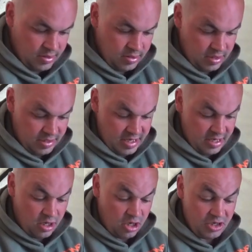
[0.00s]
And then
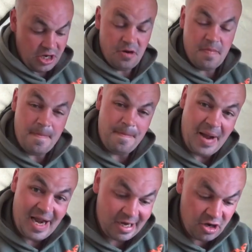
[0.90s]
I go
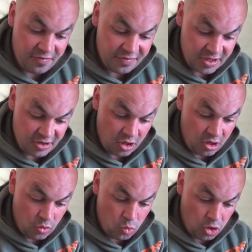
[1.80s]
back over the knot
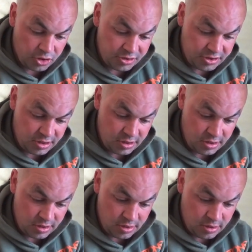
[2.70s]
once.
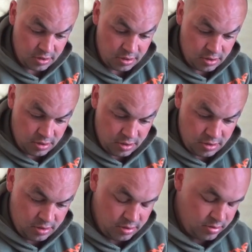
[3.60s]

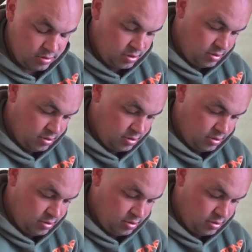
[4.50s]
Hold on.